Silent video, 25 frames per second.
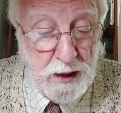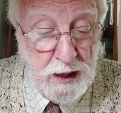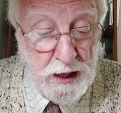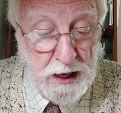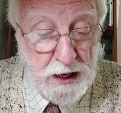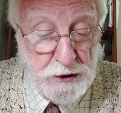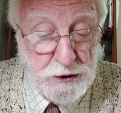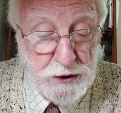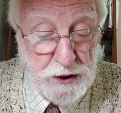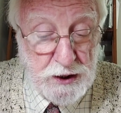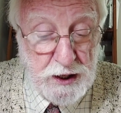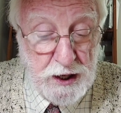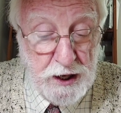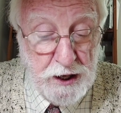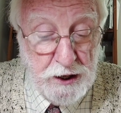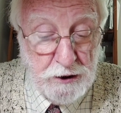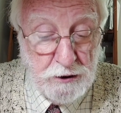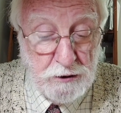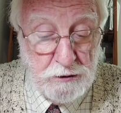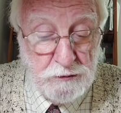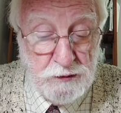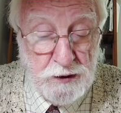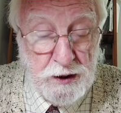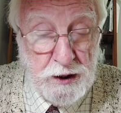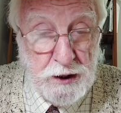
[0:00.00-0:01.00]
And
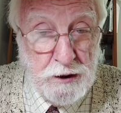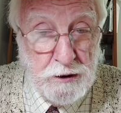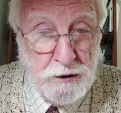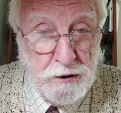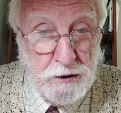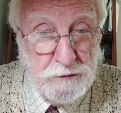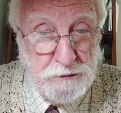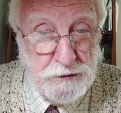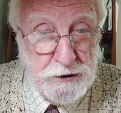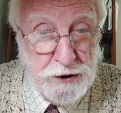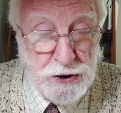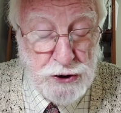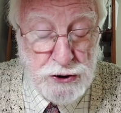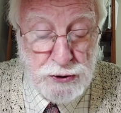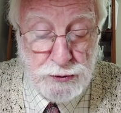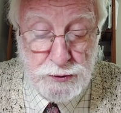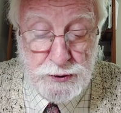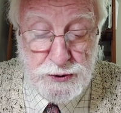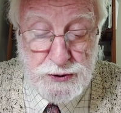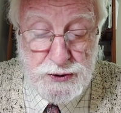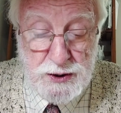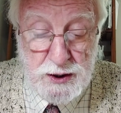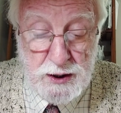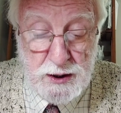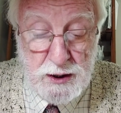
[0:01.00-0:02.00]
again, for
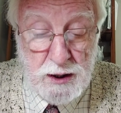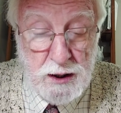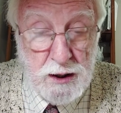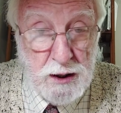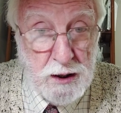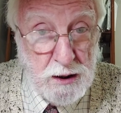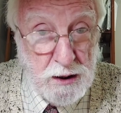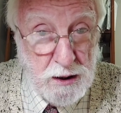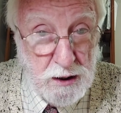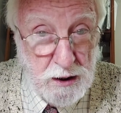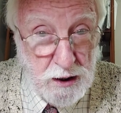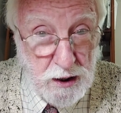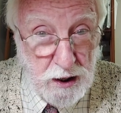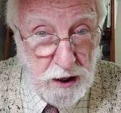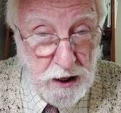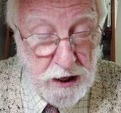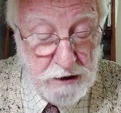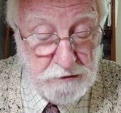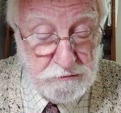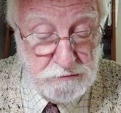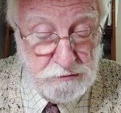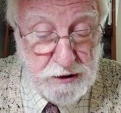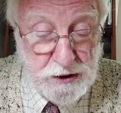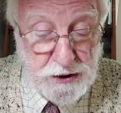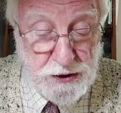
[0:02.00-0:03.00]
individuals, I
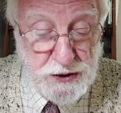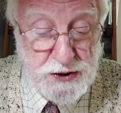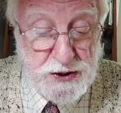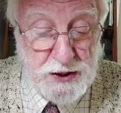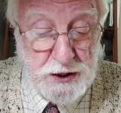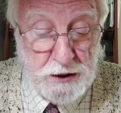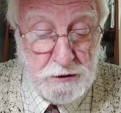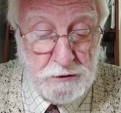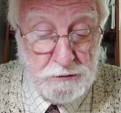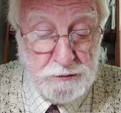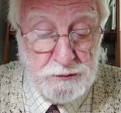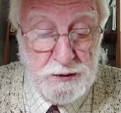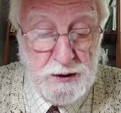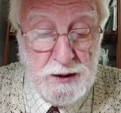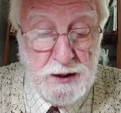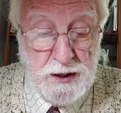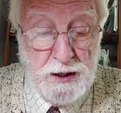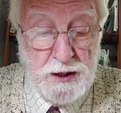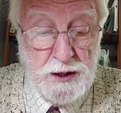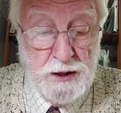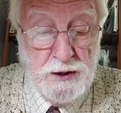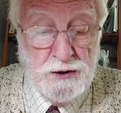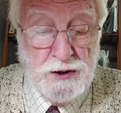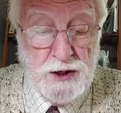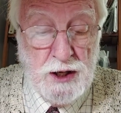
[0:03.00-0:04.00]
read self,
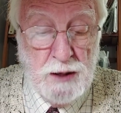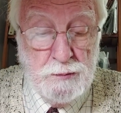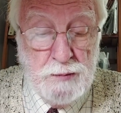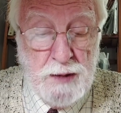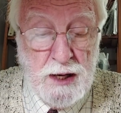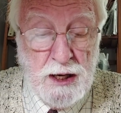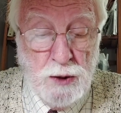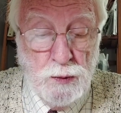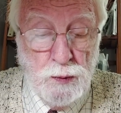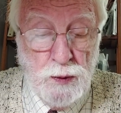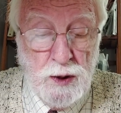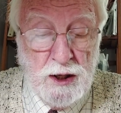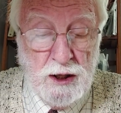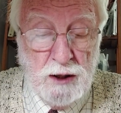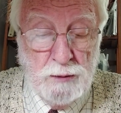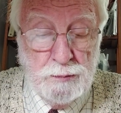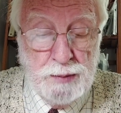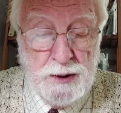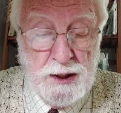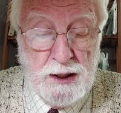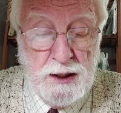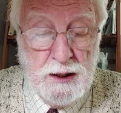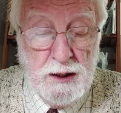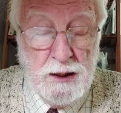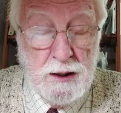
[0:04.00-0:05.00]
there may well
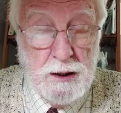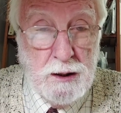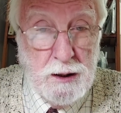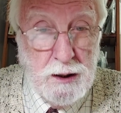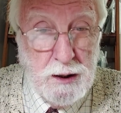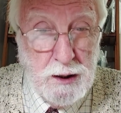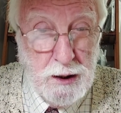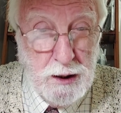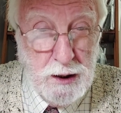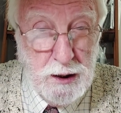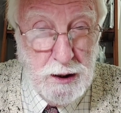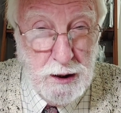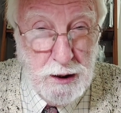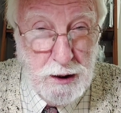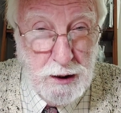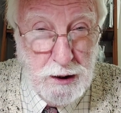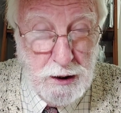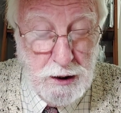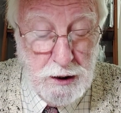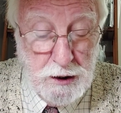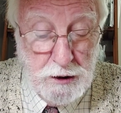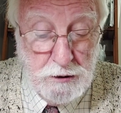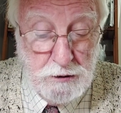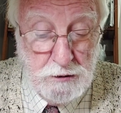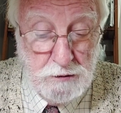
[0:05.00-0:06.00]
be
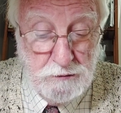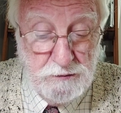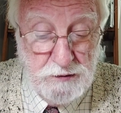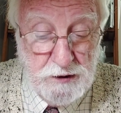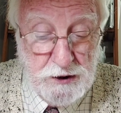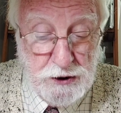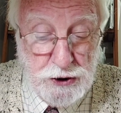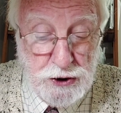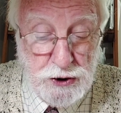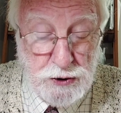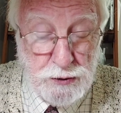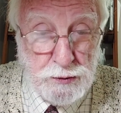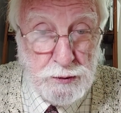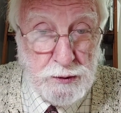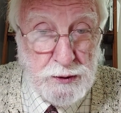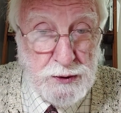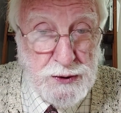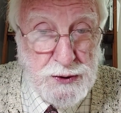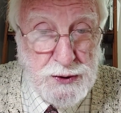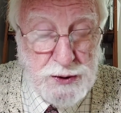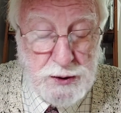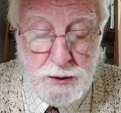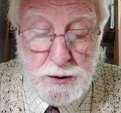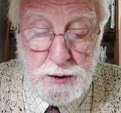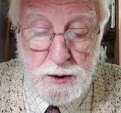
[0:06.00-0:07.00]

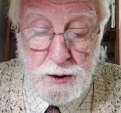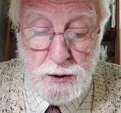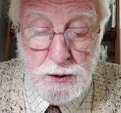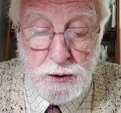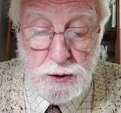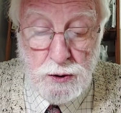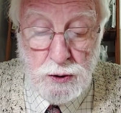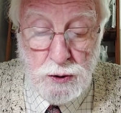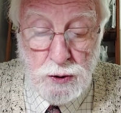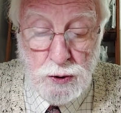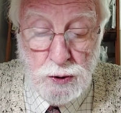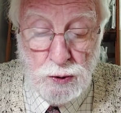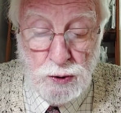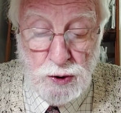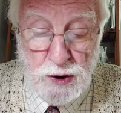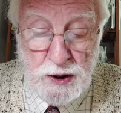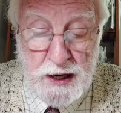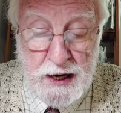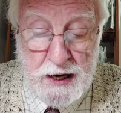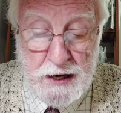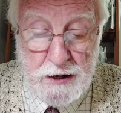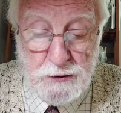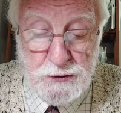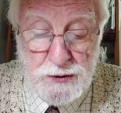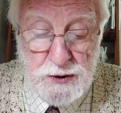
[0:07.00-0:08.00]
individuals who
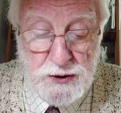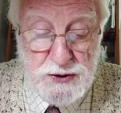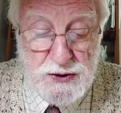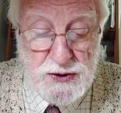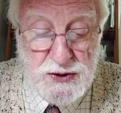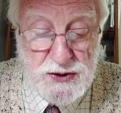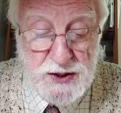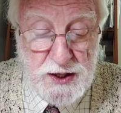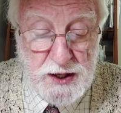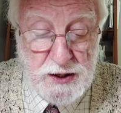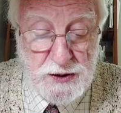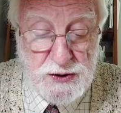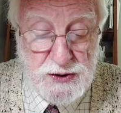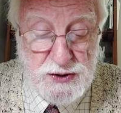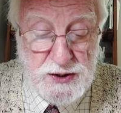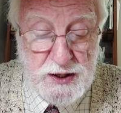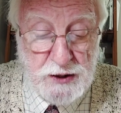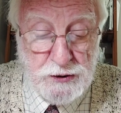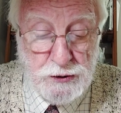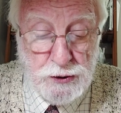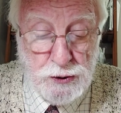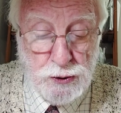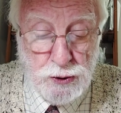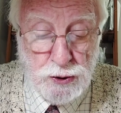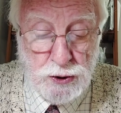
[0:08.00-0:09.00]
lack this sense
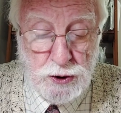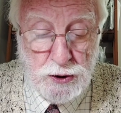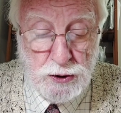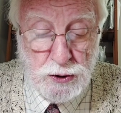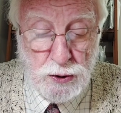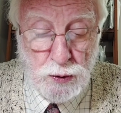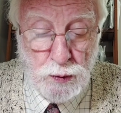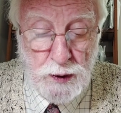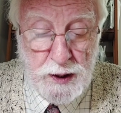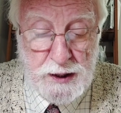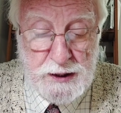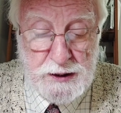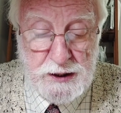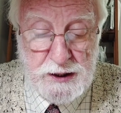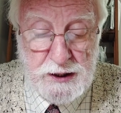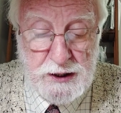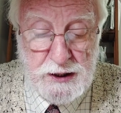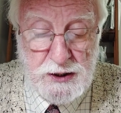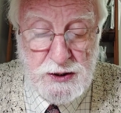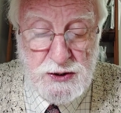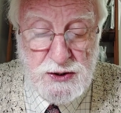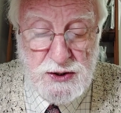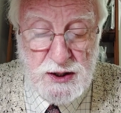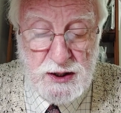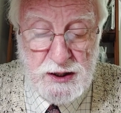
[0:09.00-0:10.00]
and who can quite
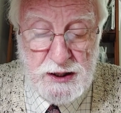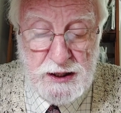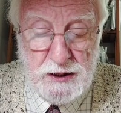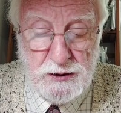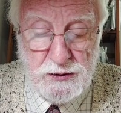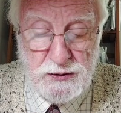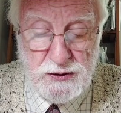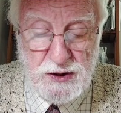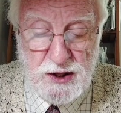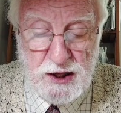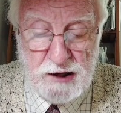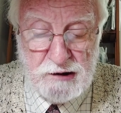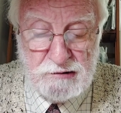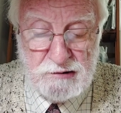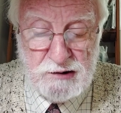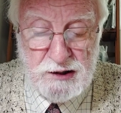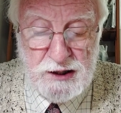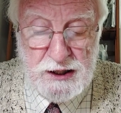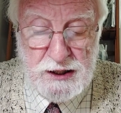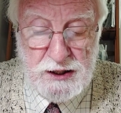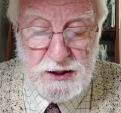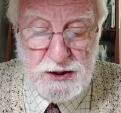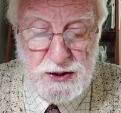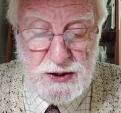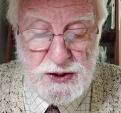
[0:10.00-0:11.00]
easily and
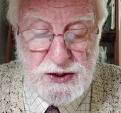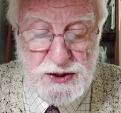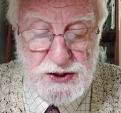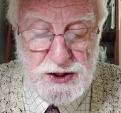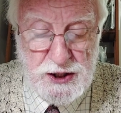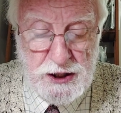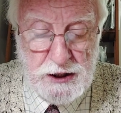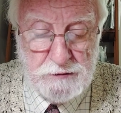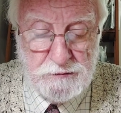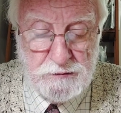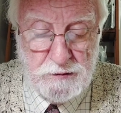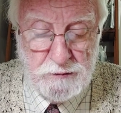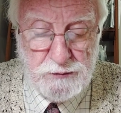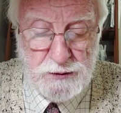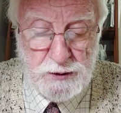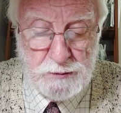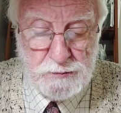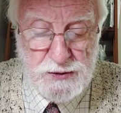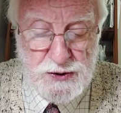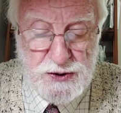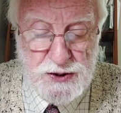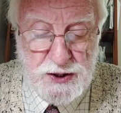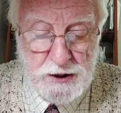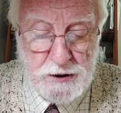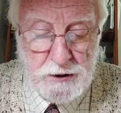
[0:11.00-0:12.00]
thoroughly conceive of
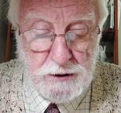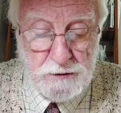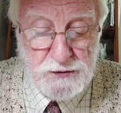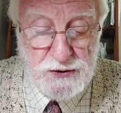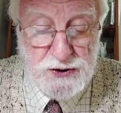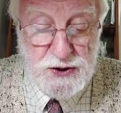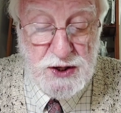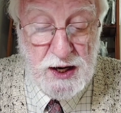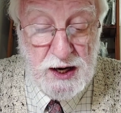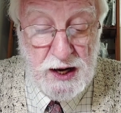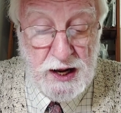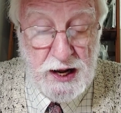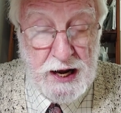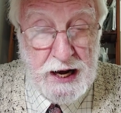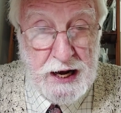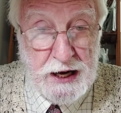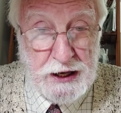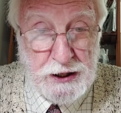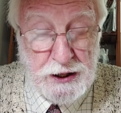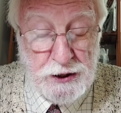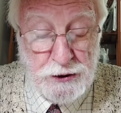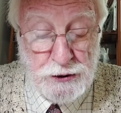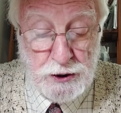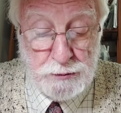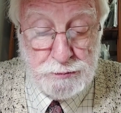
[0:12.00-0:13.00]
themselves
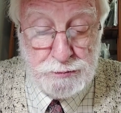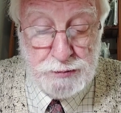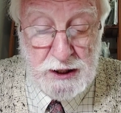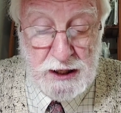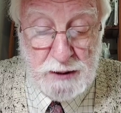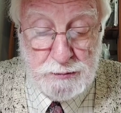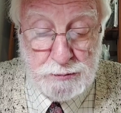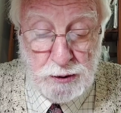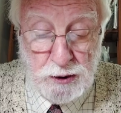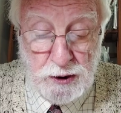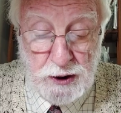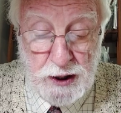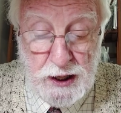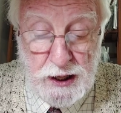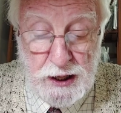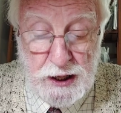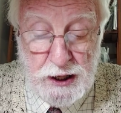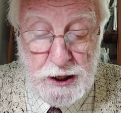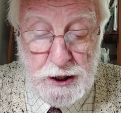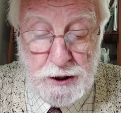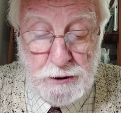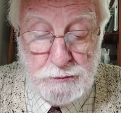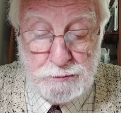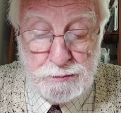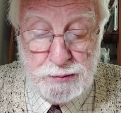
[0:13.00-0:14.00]
and other people
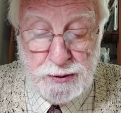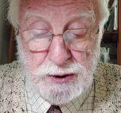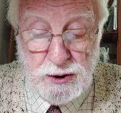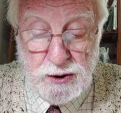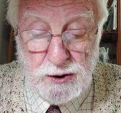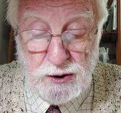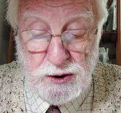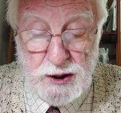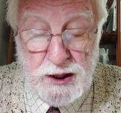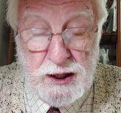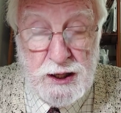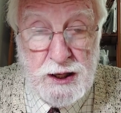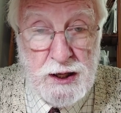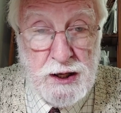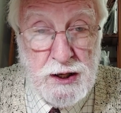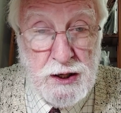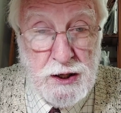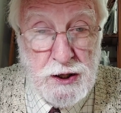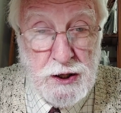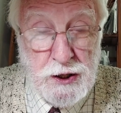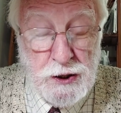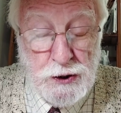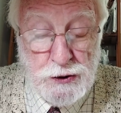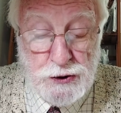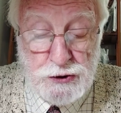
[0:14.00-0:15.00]
in purely
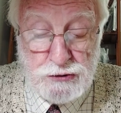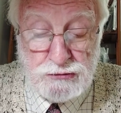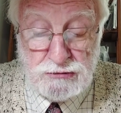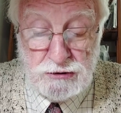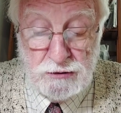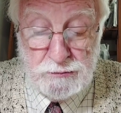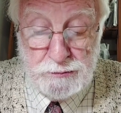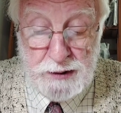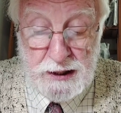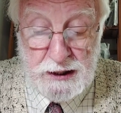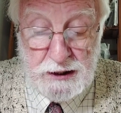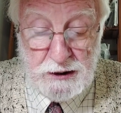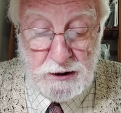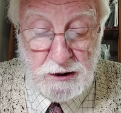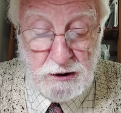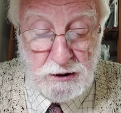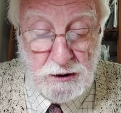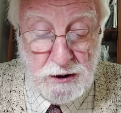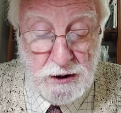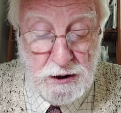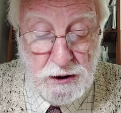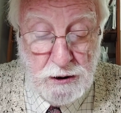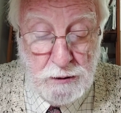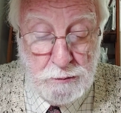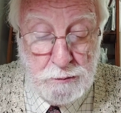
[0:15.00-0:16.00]

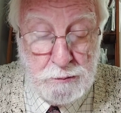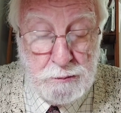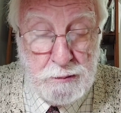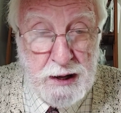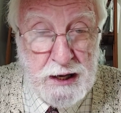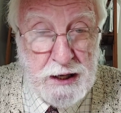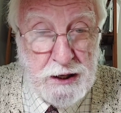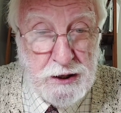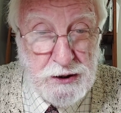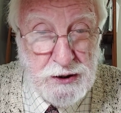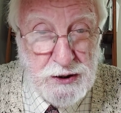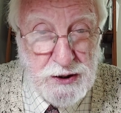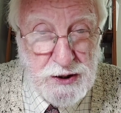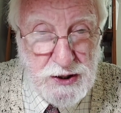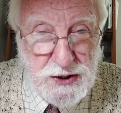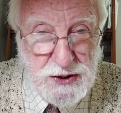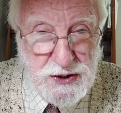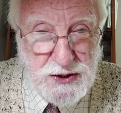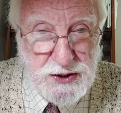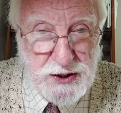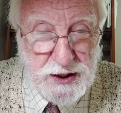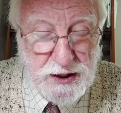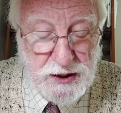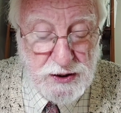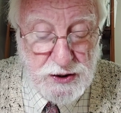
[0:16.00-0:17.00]
instrumental,
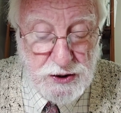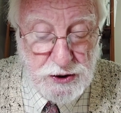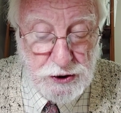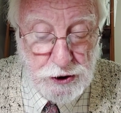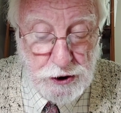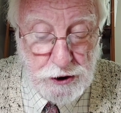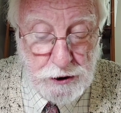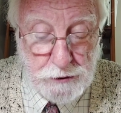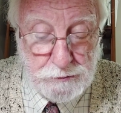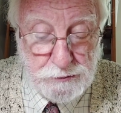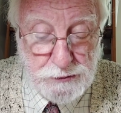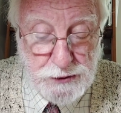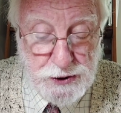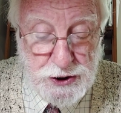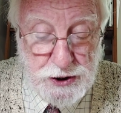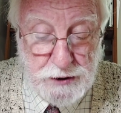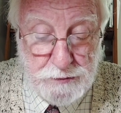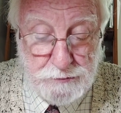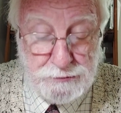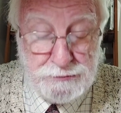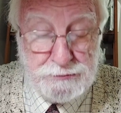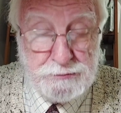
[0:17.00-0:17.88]
mechanistic terms.